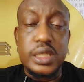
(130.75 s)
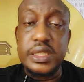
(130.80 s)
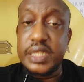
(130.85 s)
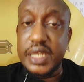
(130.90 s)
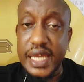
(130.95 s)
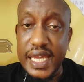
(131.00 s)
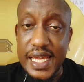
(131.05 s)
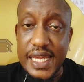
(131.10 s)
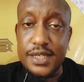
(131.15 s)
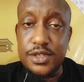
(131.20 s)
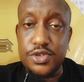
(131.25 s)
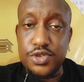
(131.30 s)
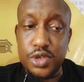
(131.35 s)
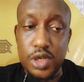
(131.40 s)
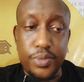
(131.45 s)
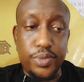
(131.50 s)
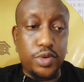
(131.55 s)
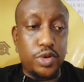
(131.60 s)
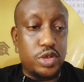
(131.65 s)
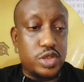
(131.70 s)
the
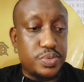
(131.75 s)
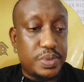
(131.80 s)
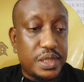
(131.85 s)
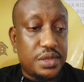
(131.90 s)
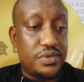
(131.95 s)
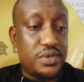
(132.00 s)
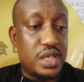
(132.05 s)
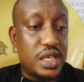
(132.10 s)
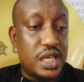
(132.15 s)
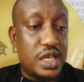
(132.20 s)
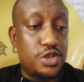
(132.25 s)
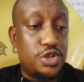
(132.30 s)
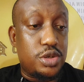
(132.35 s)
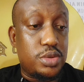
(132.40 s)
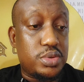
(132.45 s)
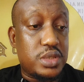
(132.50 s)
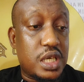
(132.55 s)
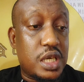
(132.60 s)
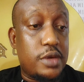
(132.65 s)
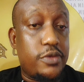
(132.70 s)
airdrop, because part of the
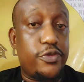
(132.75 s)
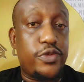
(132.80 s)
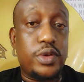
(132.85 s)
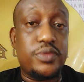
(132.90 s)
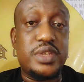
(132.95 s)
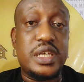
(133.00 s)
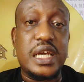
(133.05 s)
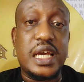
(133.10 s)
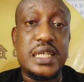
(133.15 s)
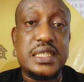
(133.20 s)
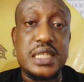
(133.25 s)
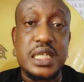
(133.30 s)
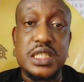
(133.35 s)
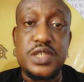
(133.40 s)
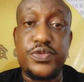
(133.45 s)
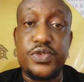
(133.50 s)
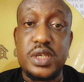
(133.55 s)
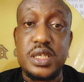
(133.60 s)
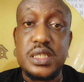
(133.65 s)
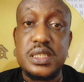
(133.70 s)
airdrop came from the excess
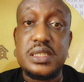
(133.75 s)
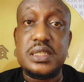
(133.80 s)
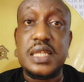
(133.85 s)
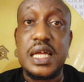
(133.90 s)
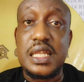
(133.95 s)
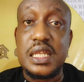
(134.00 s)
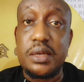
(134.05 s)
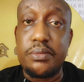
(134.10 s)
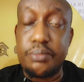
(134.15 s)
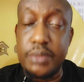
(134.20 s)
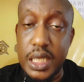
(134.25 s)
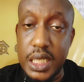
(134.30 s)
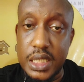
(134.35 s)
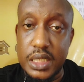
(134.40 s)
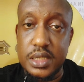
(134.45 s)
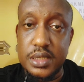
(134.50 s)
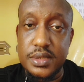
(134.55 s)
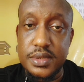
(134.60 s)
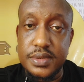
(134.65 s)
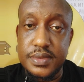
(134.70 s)
fees that they
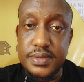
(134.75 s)
made.